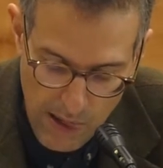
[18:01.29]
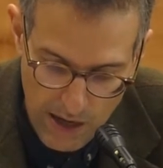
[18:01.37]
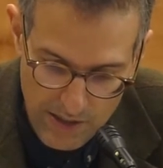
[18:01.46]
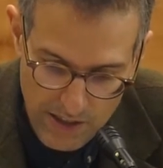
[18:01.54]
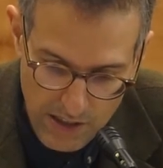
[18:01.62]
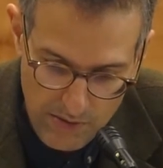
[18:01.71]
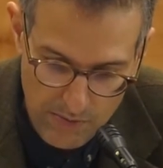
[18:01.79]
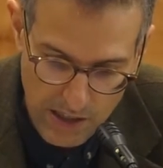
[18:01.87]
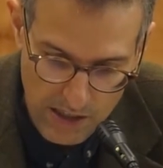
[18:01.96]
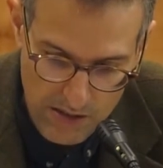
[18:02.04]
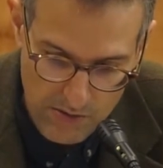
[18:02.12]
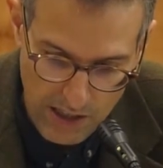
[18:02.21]
And here
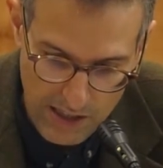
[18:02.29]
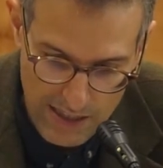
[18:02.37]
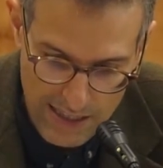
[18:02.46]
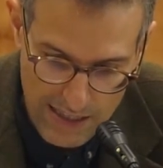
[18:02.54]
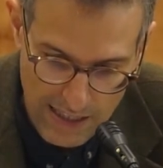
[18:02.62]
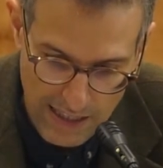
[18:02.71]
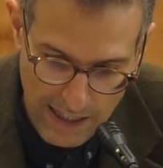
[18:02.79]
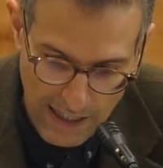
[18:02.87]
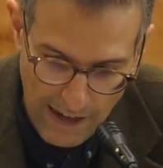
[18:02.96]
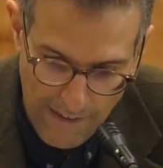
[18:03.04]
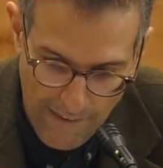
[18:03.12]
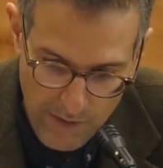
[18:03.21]
Marx writes,
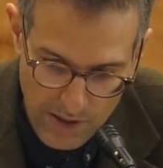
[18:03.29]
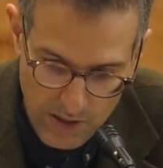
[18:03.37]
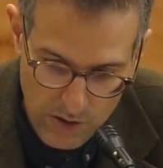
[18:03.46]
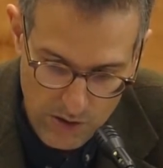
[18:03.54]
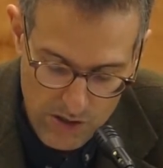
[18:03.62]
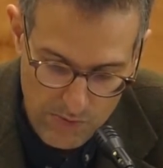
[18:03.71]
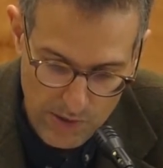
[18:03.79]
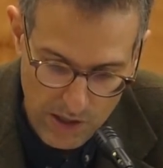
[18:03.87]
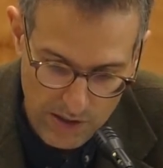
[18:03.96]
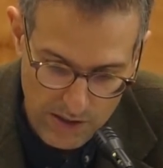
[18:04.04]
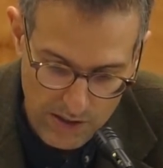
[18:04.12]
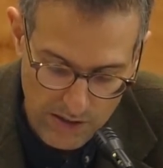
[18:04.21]
when he talks
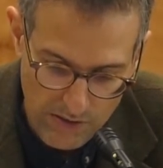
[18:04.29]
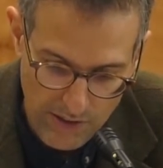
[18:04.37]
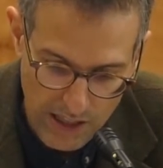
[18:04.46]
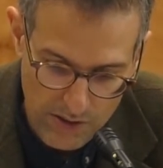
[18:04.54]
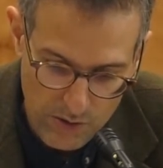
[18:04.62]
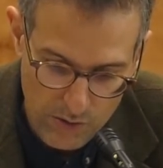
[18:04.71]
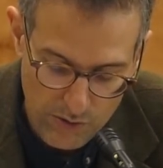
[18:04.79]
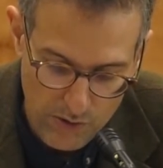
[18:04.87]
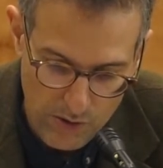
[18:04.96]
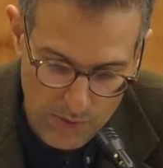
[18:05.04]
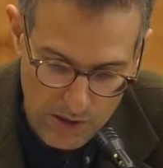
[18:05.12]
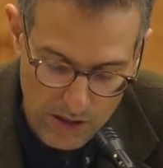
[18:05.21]
about the value
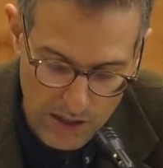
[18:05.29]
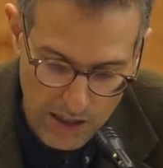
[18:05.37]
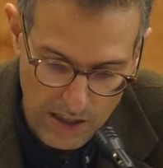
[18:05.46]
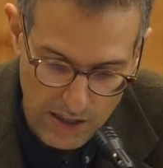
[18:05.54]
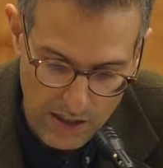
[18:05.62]
formal